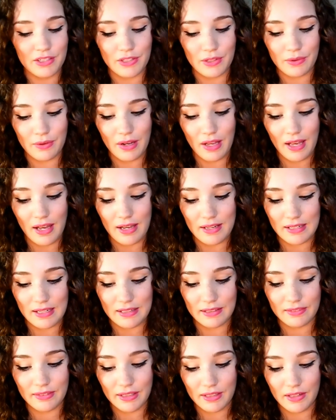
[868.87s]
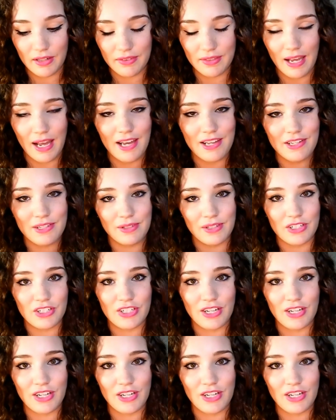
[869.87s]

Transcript: so go ahead and click on that and you can